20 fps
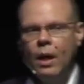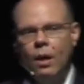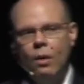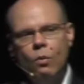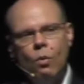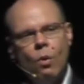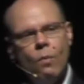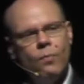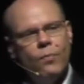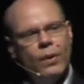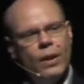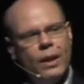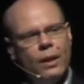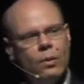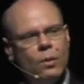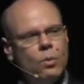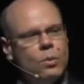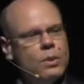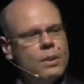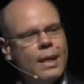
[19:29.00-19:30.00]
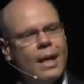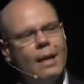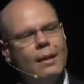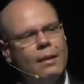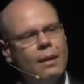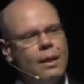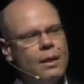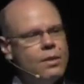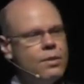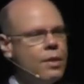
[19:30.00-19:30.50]
And hopefully, those
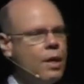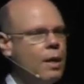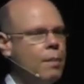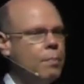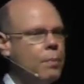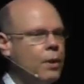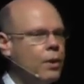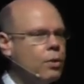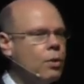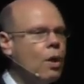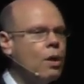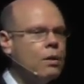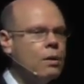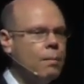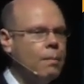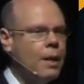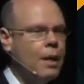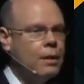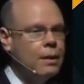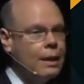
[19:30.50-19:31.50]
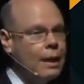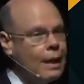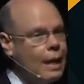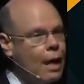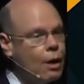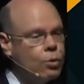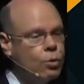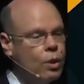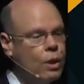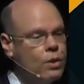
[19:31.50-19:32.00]
catalysts April talked about can
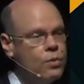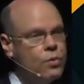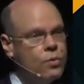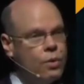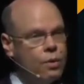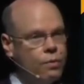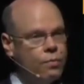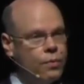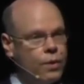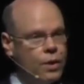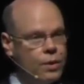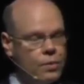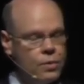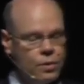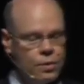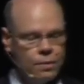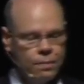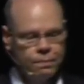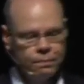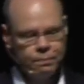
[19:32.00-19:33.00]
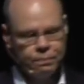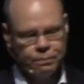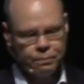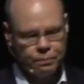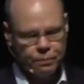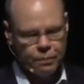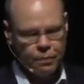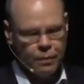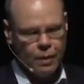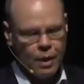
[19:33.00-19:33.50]
actually surface.
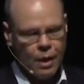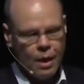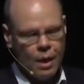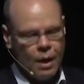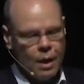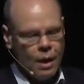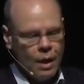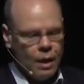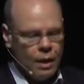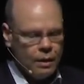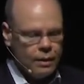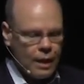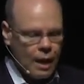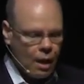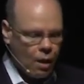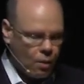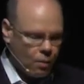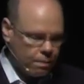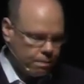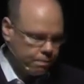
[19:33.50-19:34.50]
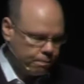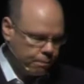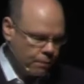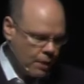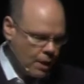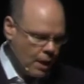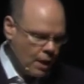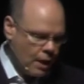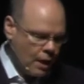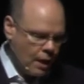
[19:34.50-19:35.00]
Now,
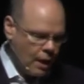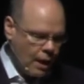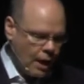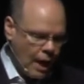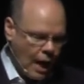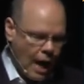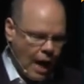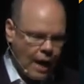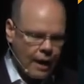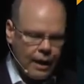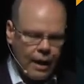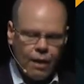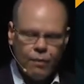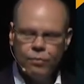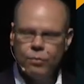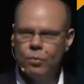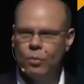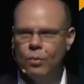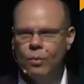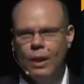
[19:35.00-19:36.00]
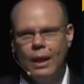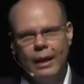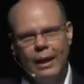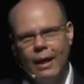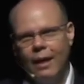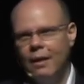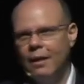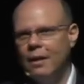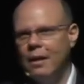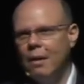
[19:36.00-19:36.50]
I have to
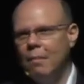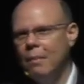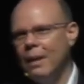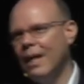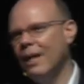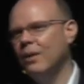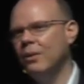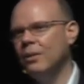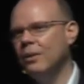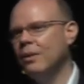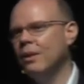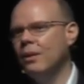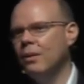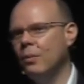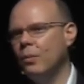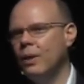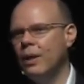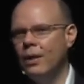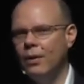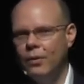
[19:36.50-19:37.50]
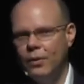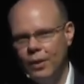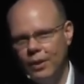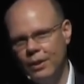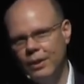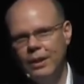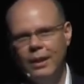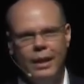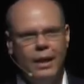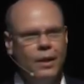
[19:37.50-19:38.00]
again come out with a
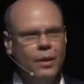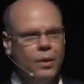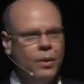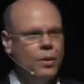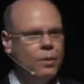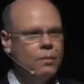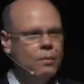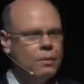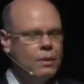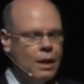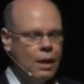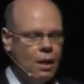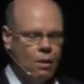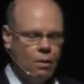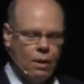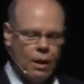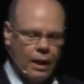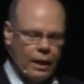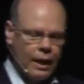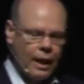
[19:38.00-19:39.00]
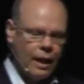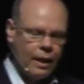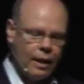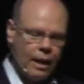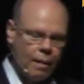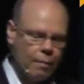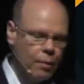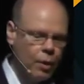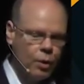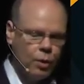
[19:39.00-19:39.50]
third scenario. Now, again,
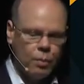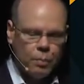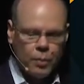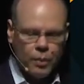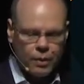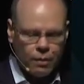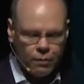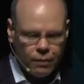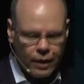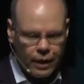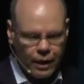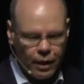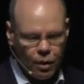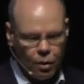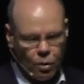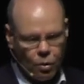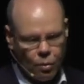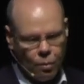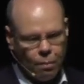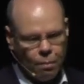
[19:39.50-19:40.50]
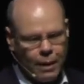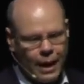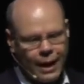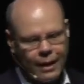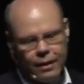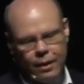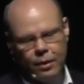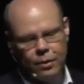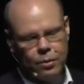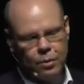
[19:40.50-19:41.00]
I'm going to put a very low
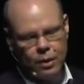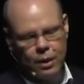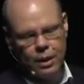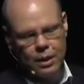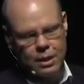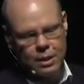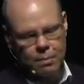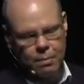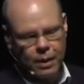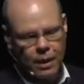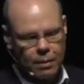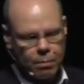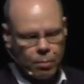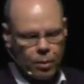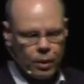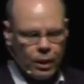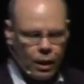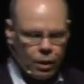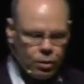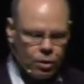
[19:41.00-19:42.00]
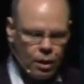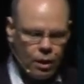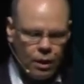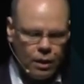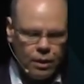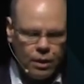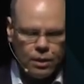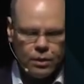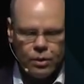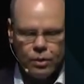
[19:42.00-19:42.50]
band into this, but potentially
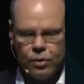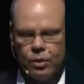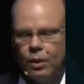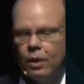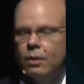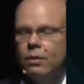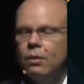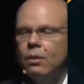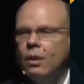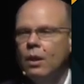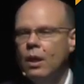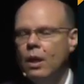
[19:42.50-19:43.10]
this is it.